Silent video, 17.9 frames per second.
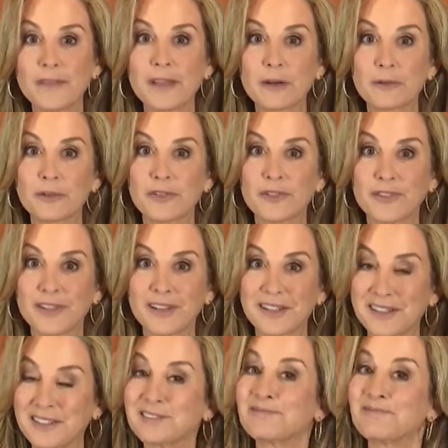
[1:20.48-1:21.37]
when they were
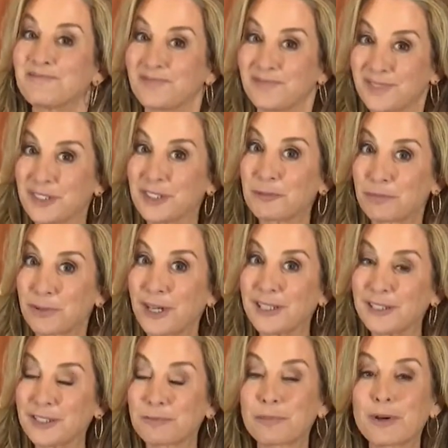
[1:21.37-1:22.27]
sick.
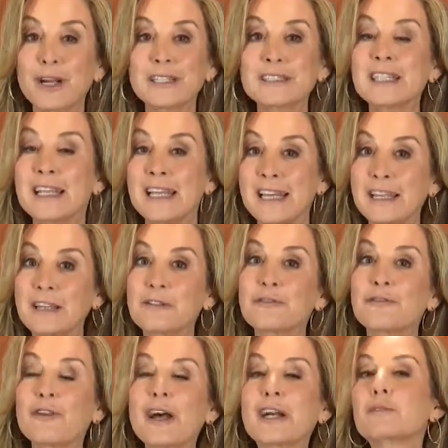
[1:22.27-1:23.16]
Surprise, surprise. And
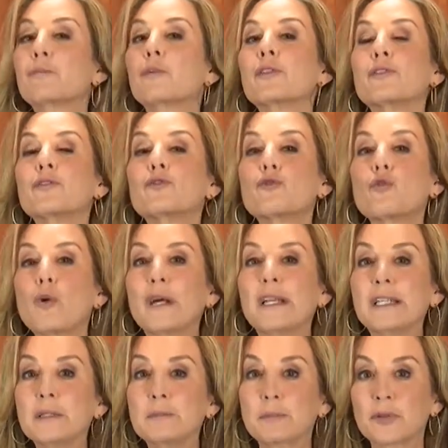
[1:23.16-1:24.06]
in fact, more than
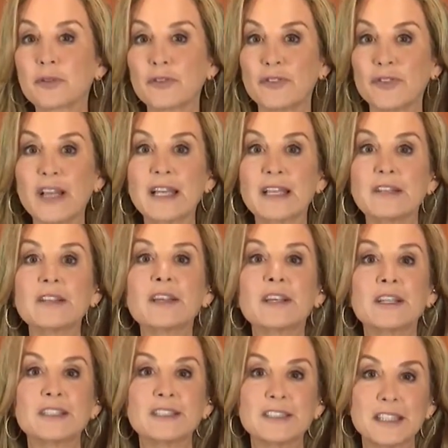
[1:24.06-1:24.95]
20%
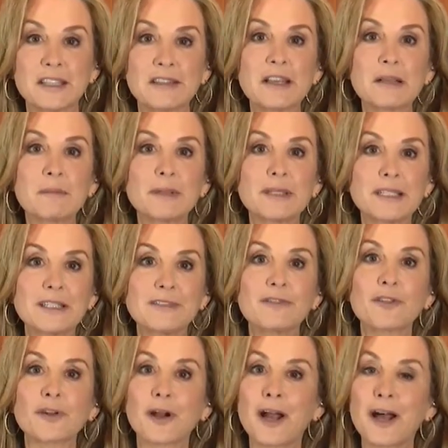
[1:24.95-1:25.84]
said they
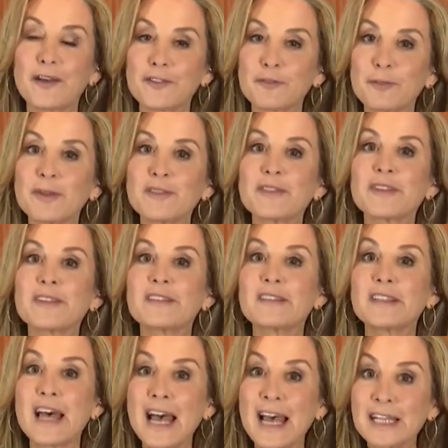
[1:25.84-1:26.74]
believe their husbands
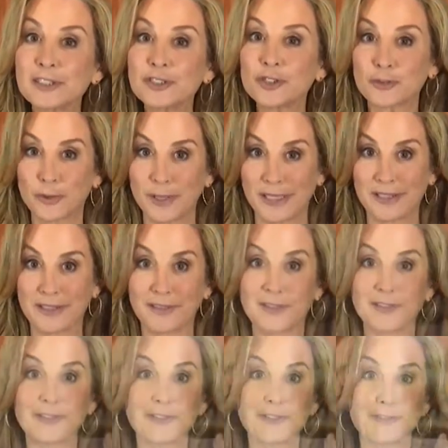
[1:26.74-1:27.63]

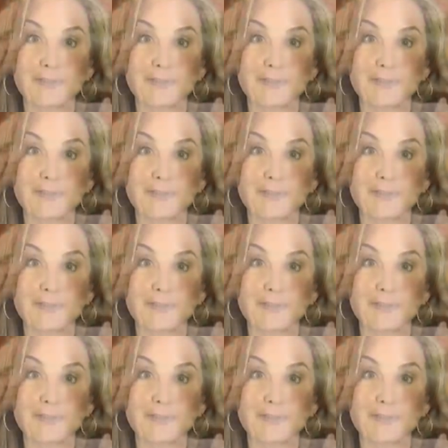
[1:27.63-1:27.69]
exaggerated the